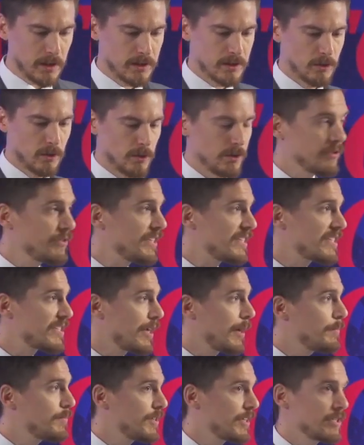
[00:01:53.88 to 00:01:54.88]
toward these
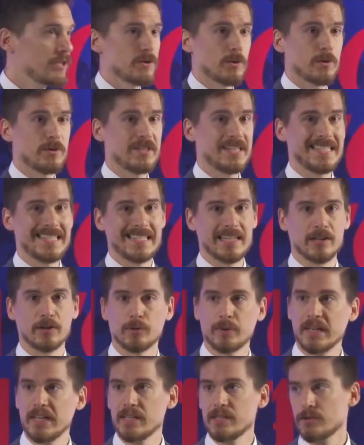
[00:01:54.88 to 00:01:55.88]
subjects, toward these
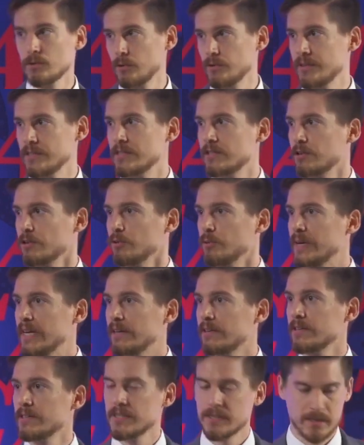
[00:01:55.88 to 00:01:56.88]
degrees, toward these
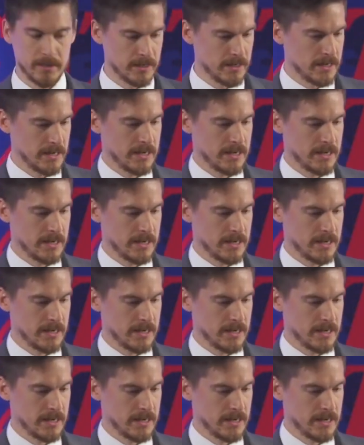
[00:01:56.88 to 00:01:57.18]
careers.